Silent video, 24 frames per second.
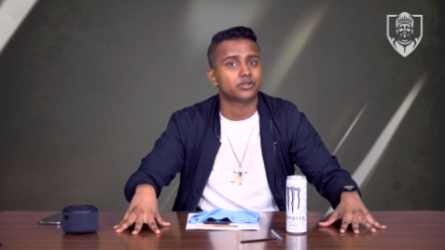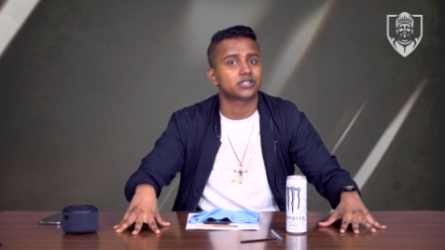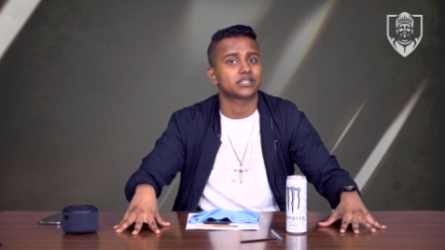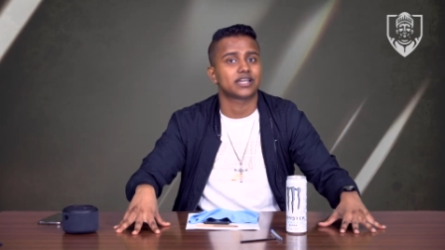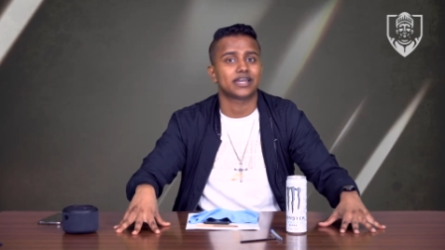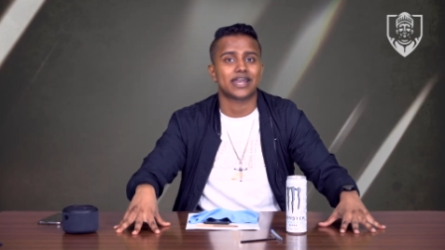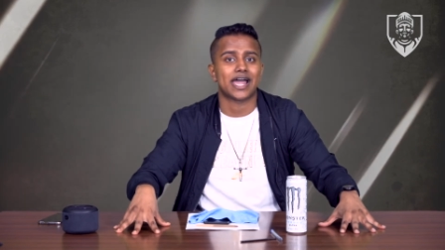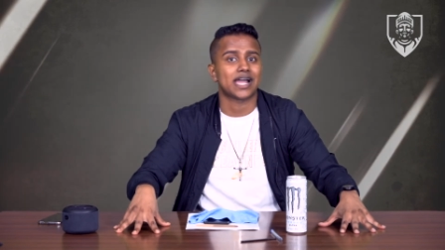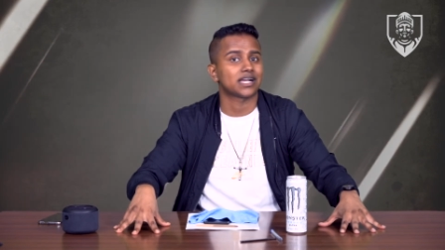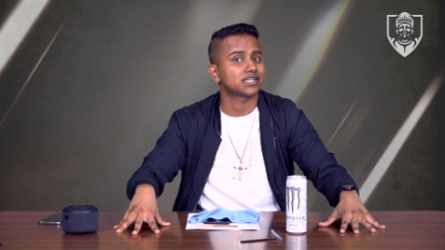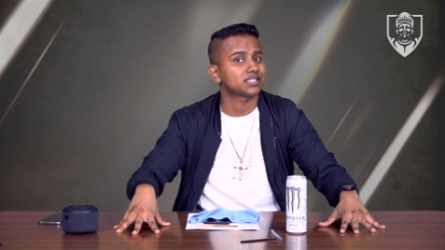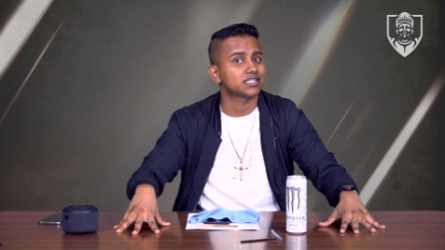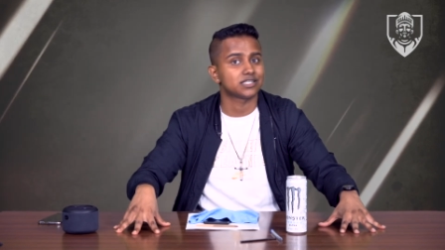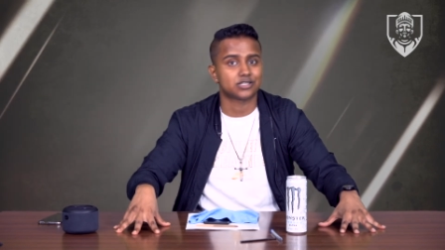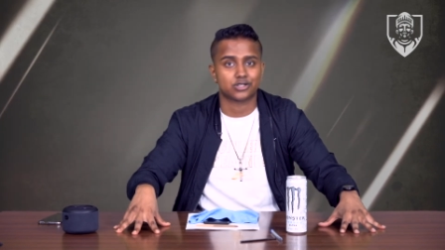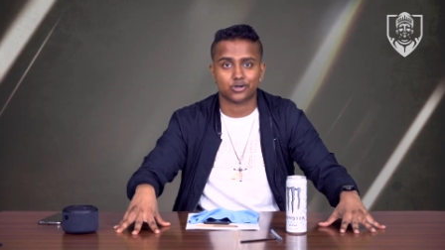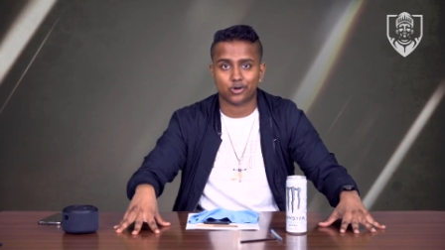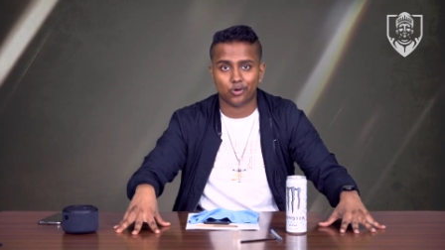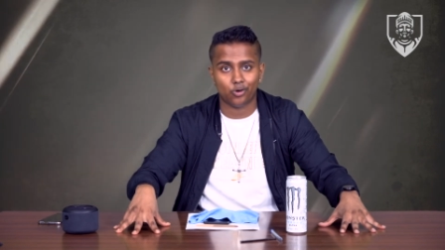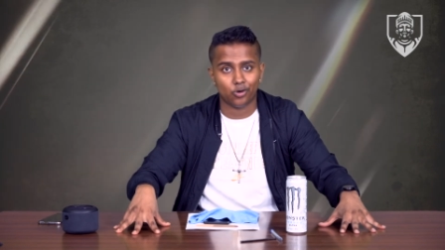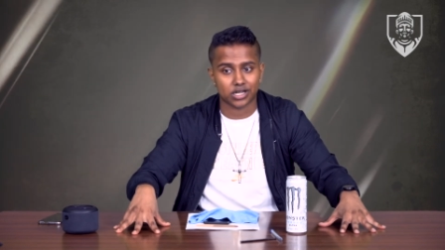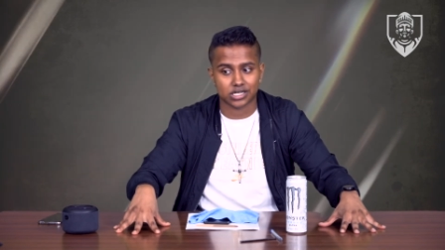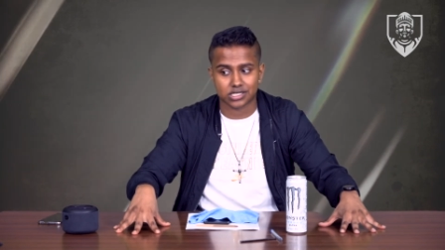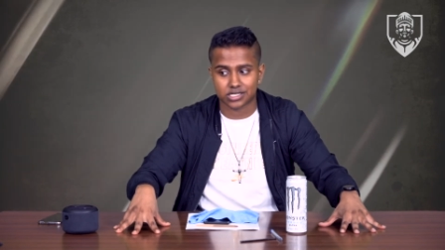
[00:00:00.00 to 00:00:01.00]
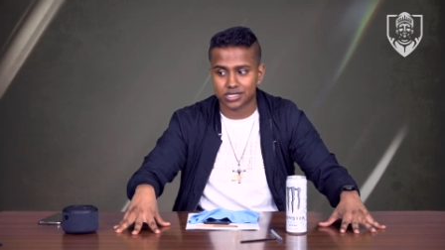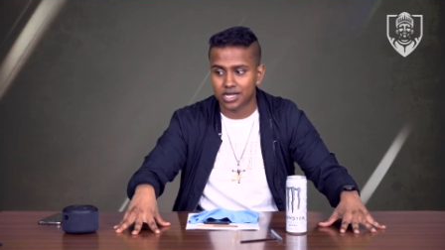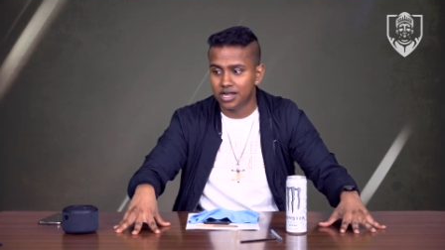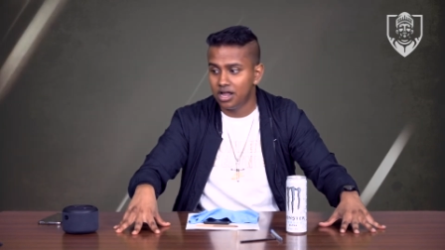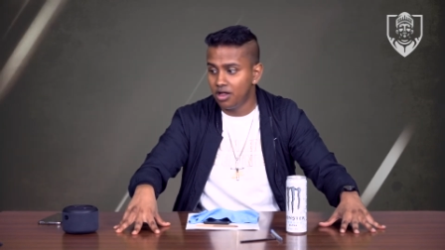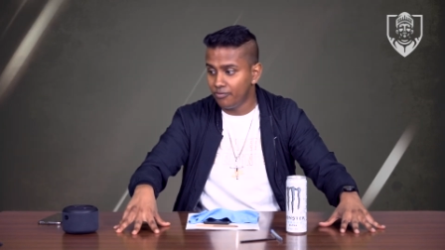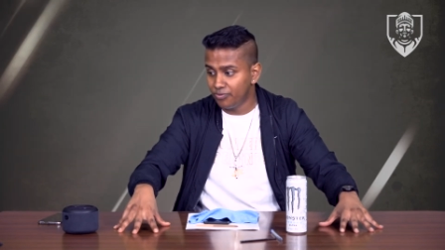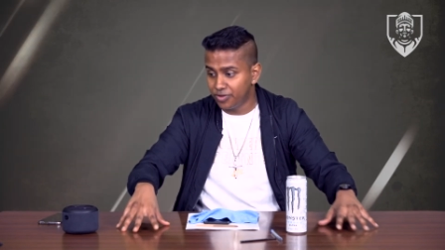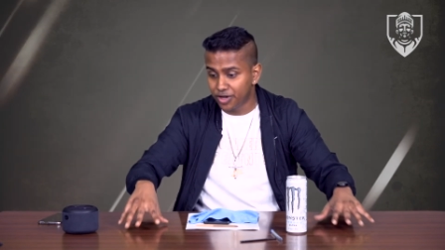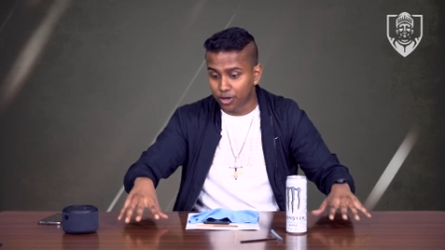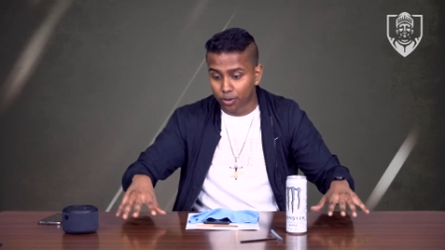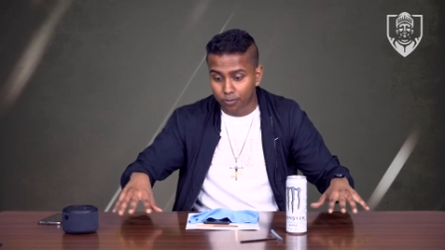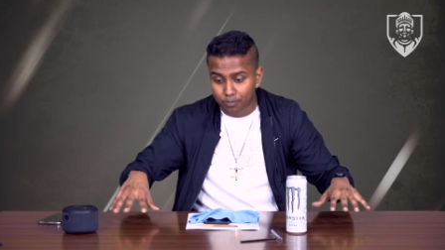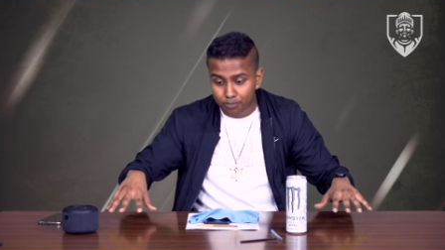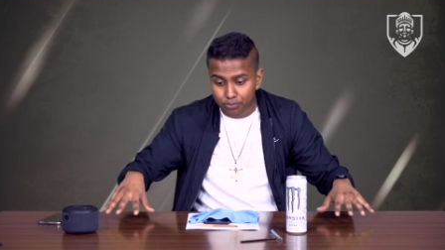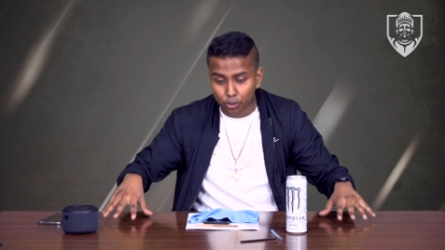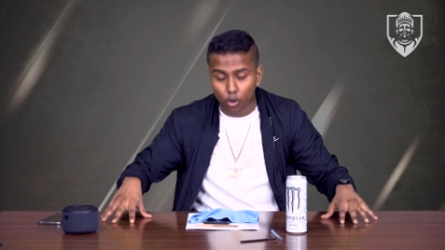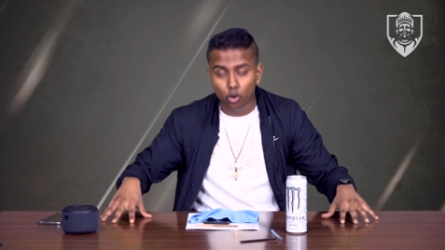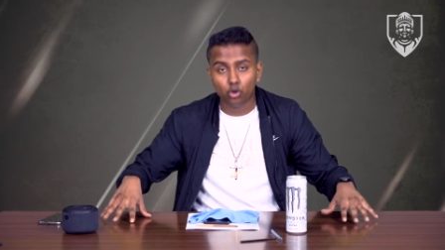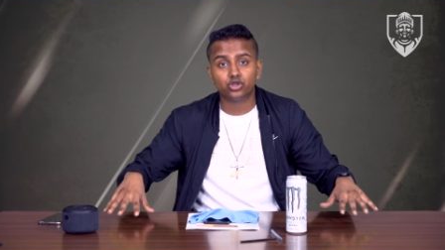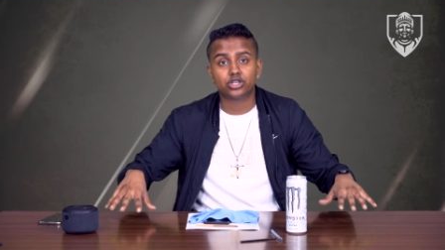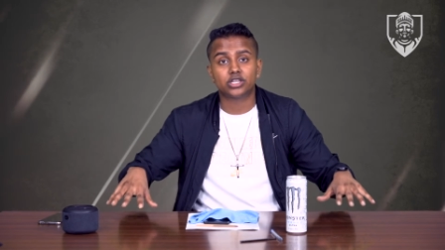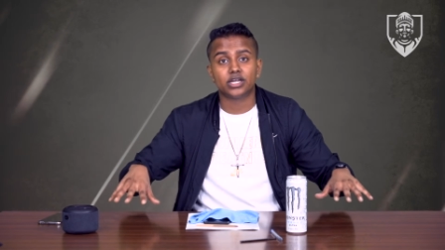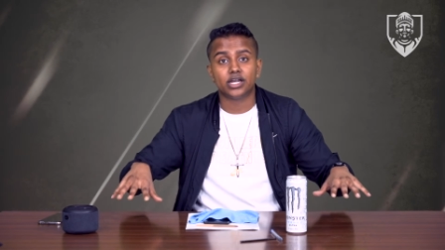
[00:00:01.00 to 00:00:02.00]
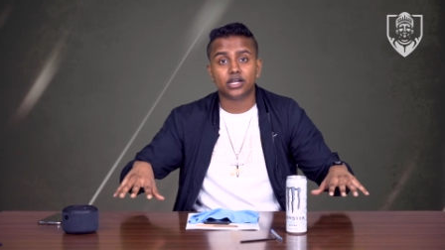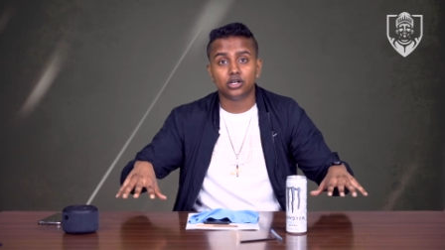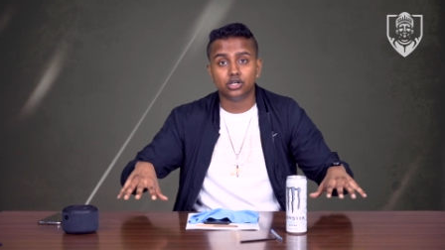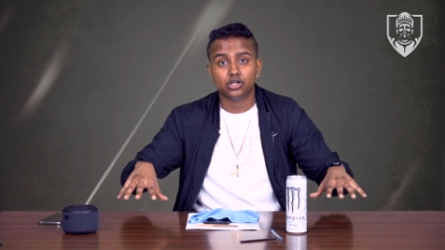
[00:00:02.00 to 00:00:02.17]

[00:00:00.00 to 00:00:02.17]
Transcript: to get access to coins. They're both